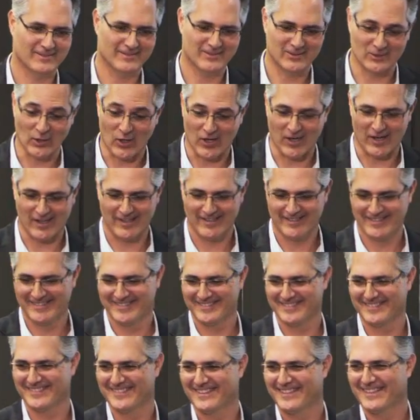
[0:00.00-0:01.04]
Sorry.
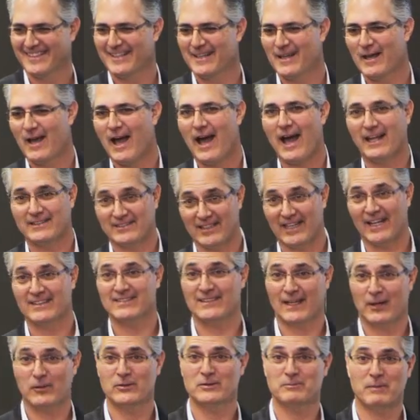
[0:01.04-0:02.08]
Did I
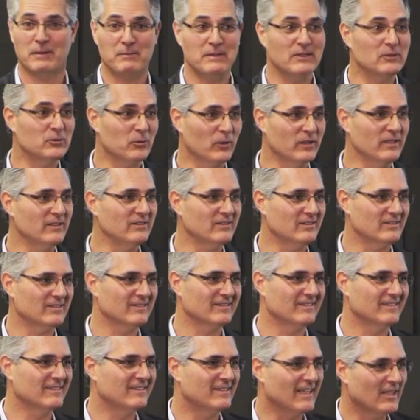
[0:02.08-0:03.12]
say I was in my mid-20s?
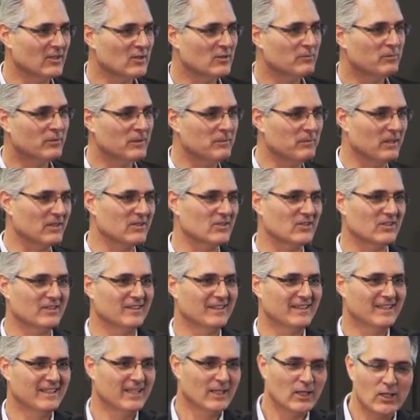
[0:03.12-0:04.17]
That should pretty much
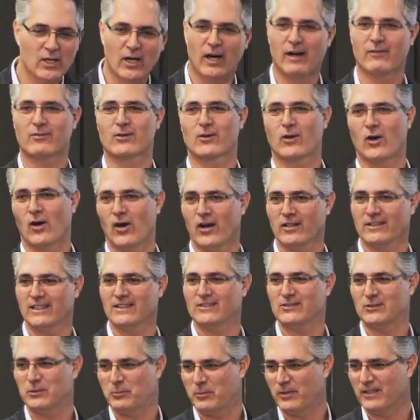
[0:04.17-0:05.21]
cover all
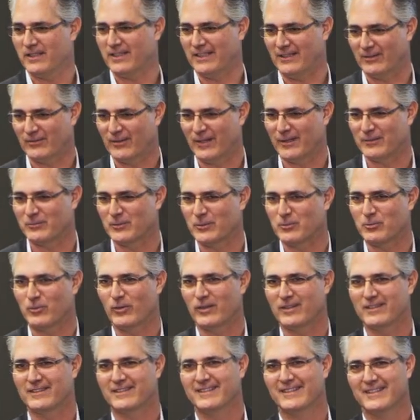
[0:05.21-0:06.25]
that stupidity, right? With
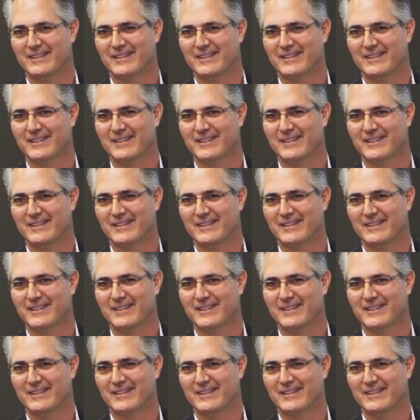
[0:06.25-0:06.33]
one.